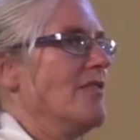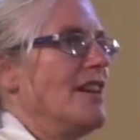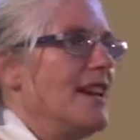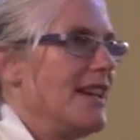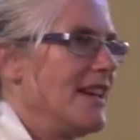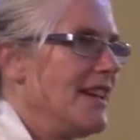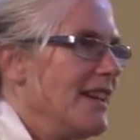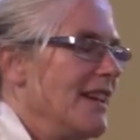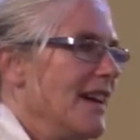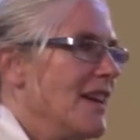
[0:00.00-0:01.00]

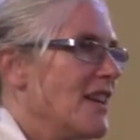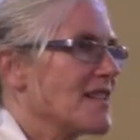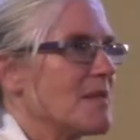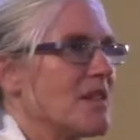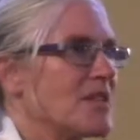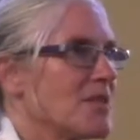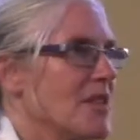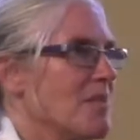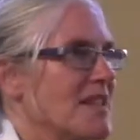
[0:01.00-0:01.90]
really, last time I saw them,